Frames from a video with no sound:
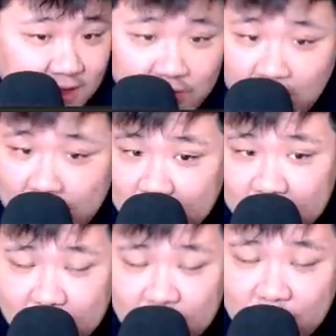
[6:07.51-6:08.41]
but I'm in
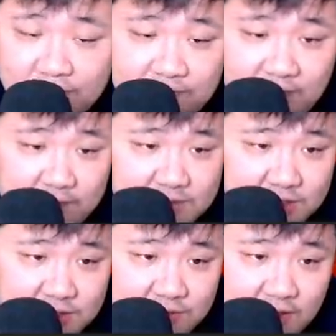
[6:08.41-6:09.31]
a totally fine
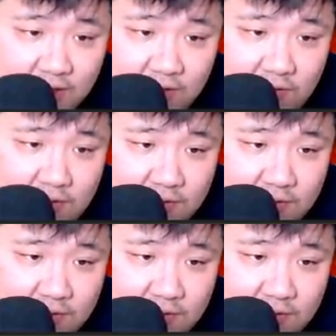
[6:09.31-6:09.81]
position right now.